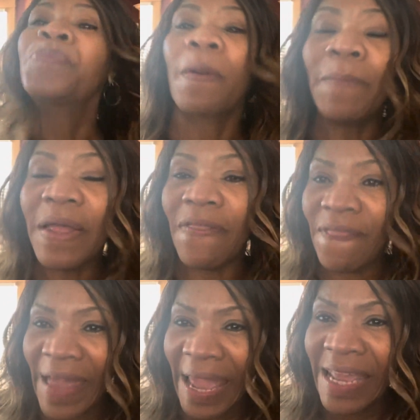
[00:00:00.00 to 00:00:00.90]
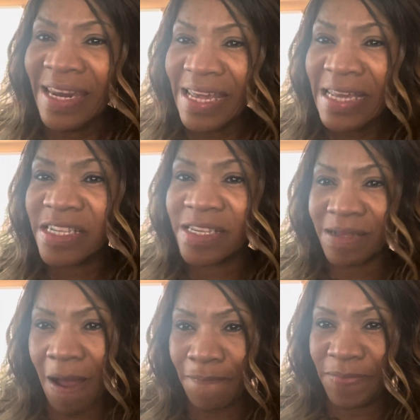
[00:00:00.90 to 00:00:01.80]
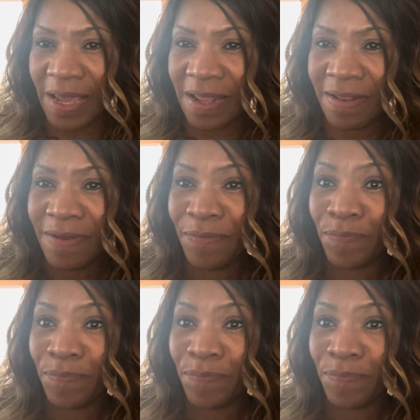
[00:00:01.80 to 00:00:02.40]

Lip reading: But they need something